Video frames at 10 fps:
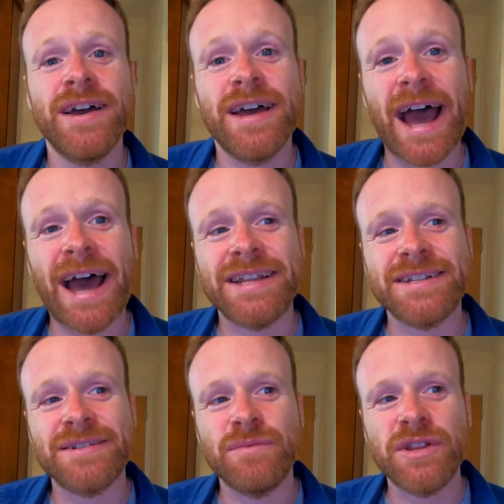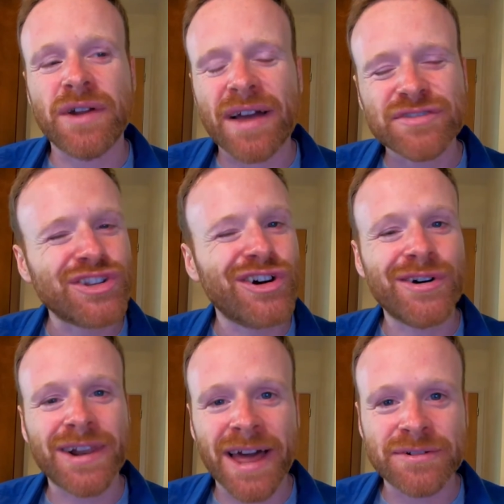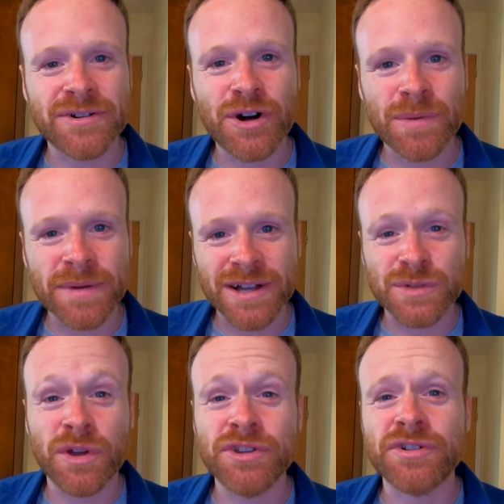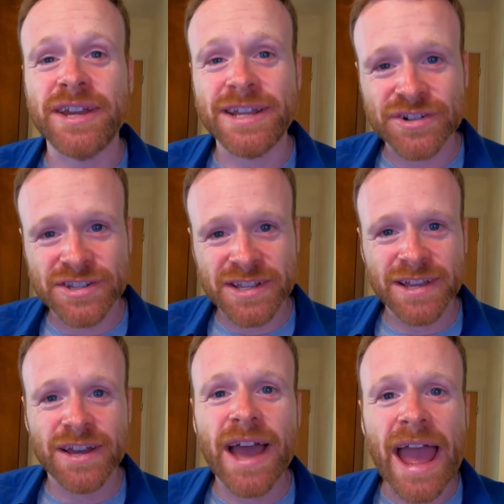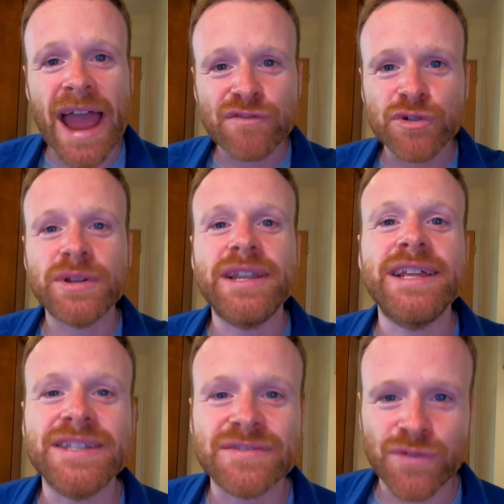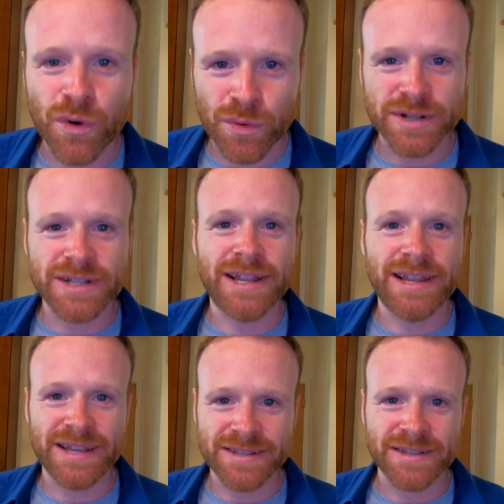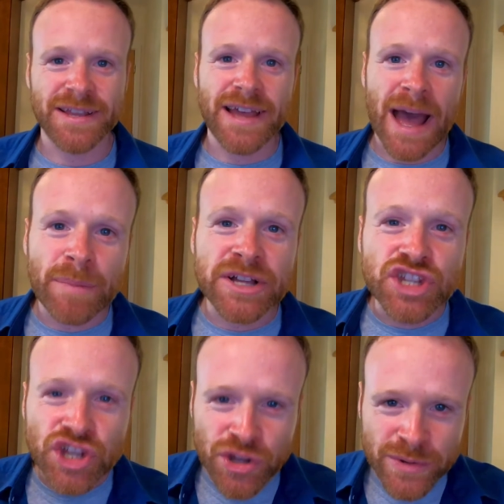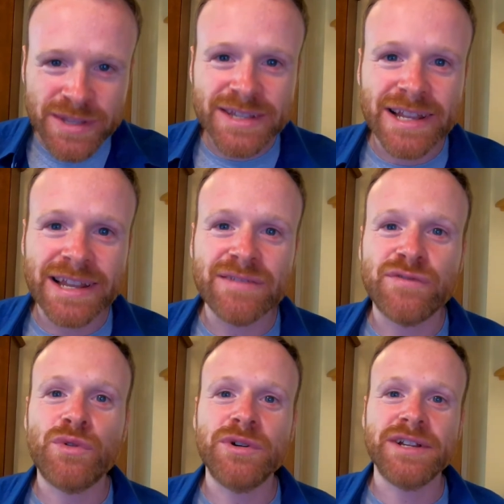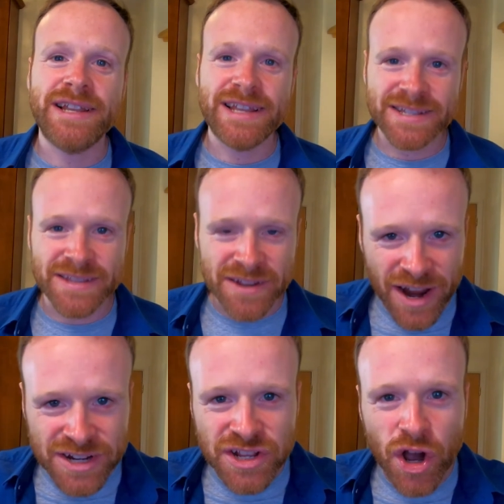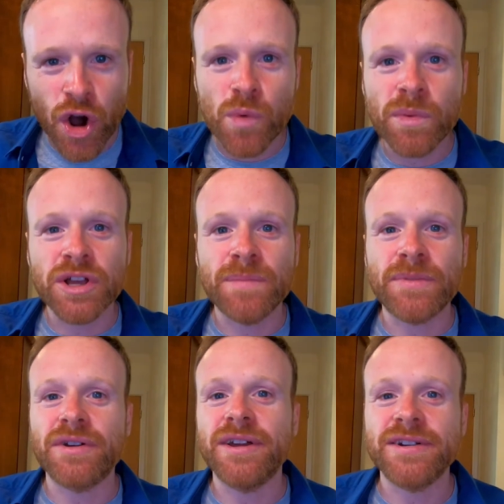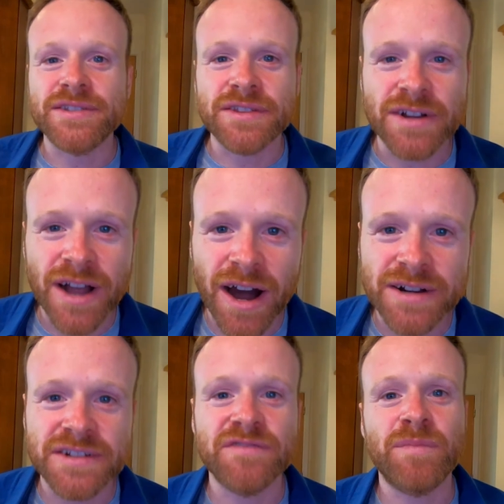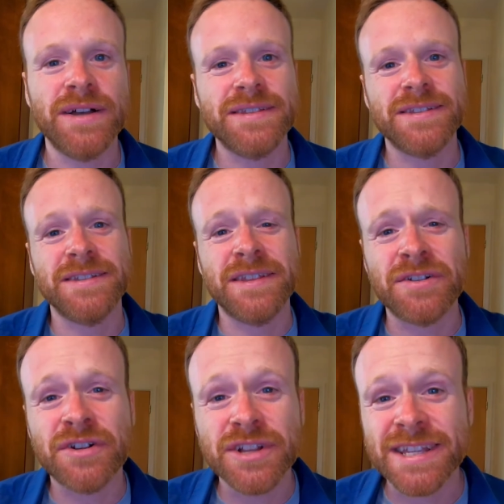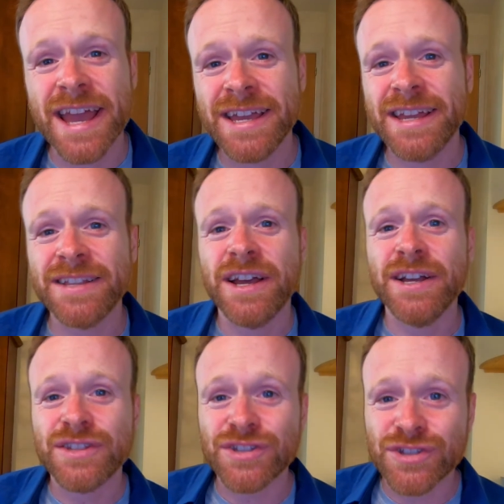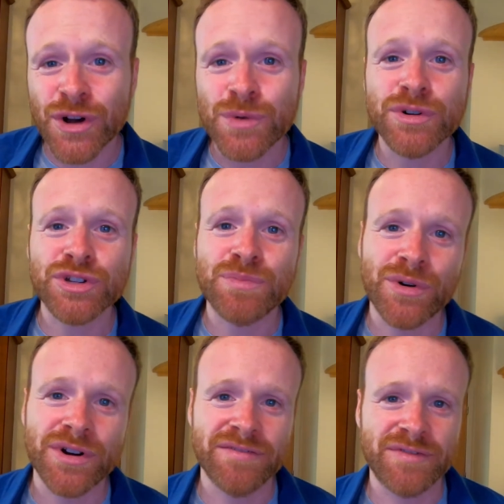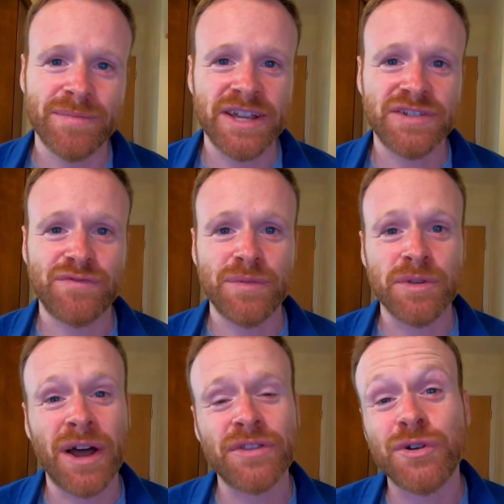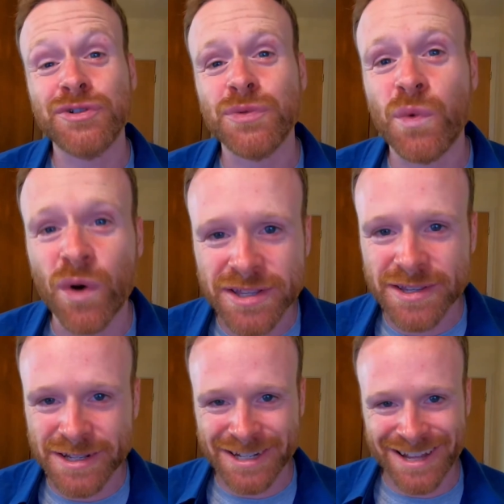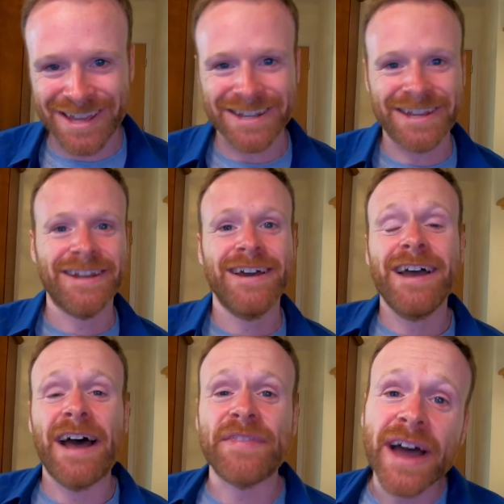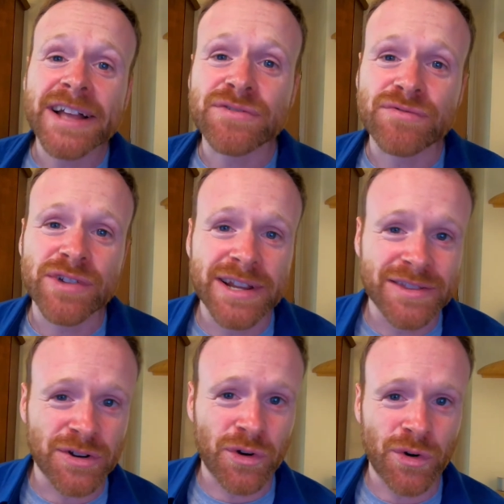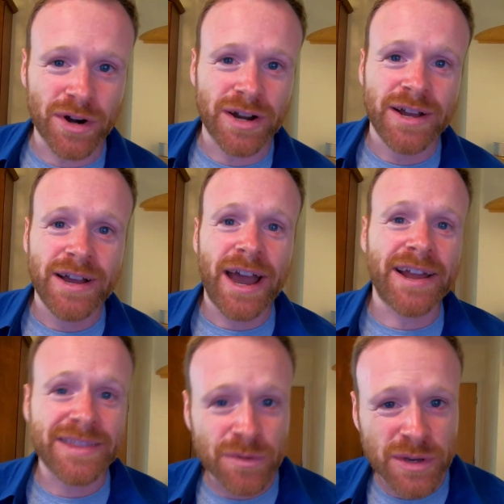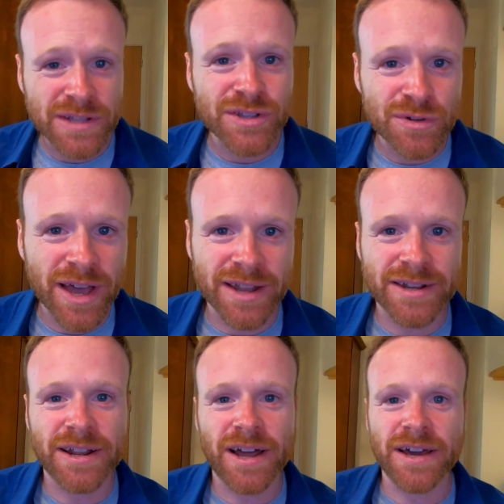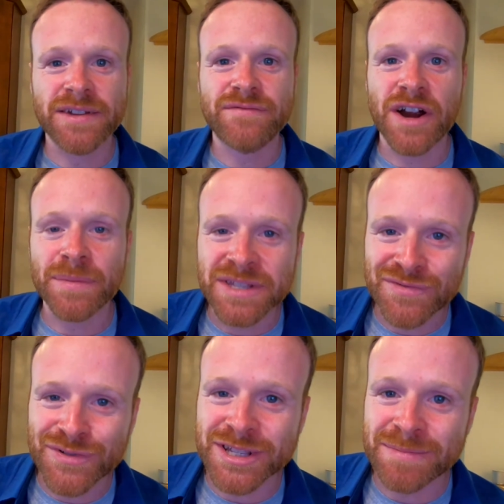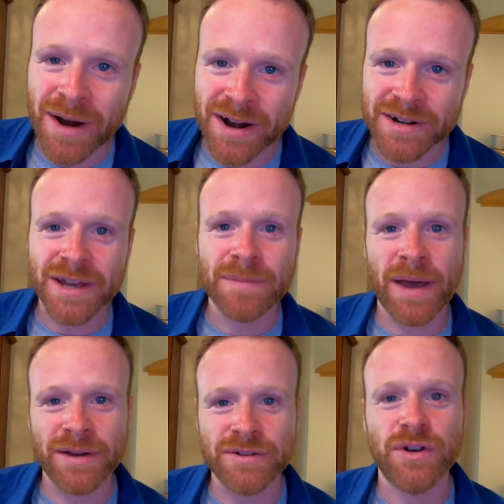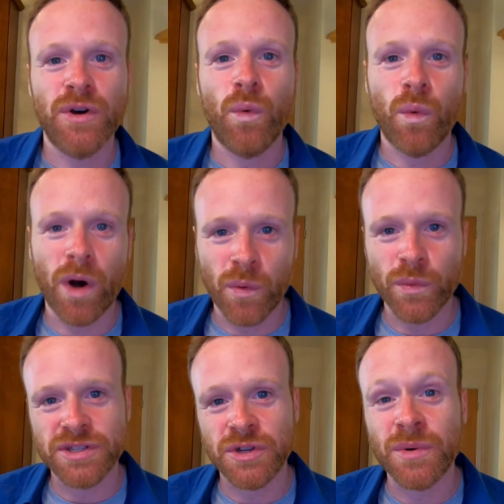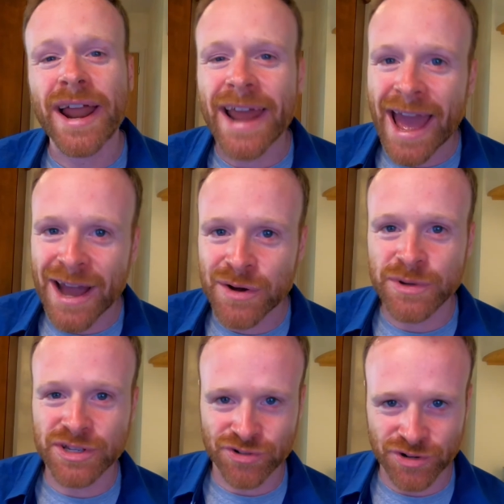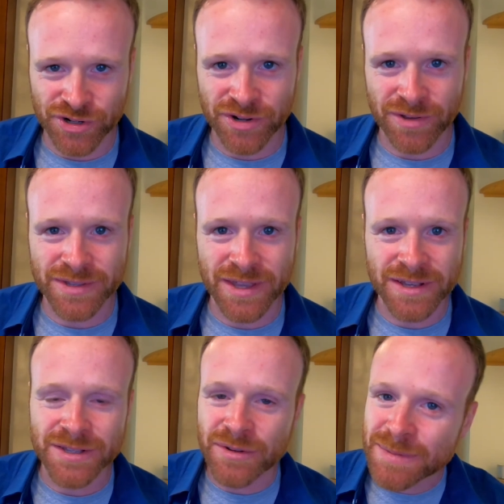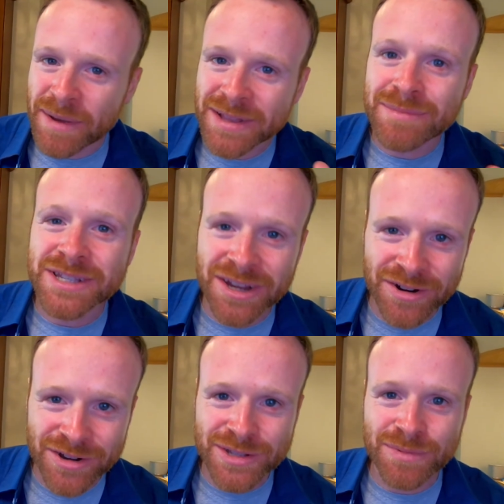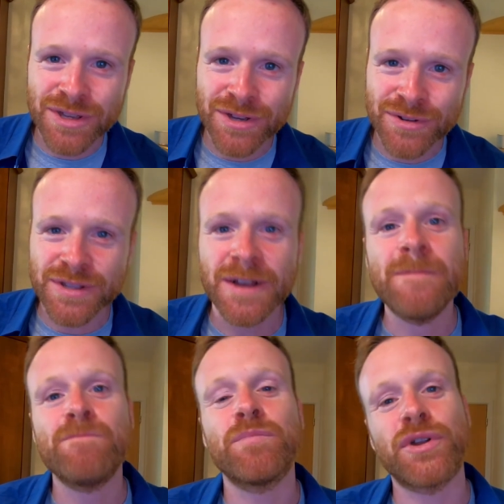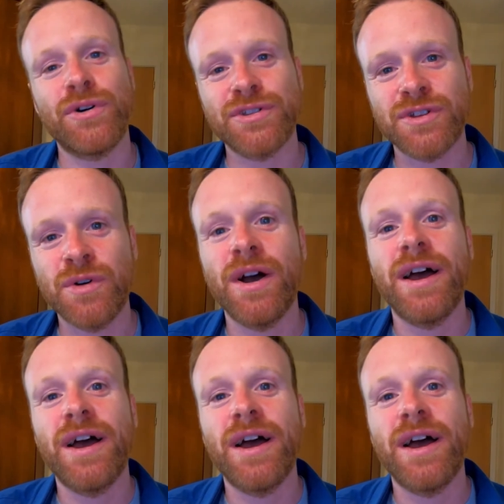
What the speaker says: and we don't have to talk loud at all, because when you're interesting, everyone leans forward to listen. And by choosing to lean forward and listen, they're actually opening up their ears and their cognitive processes, and they're going to take in so much more information from you, and they're going to want to take it in. And that's really the core. And I think we can do that in an online environment if we're smart about what we do and how we structure those things. So it's about the materials we use, but also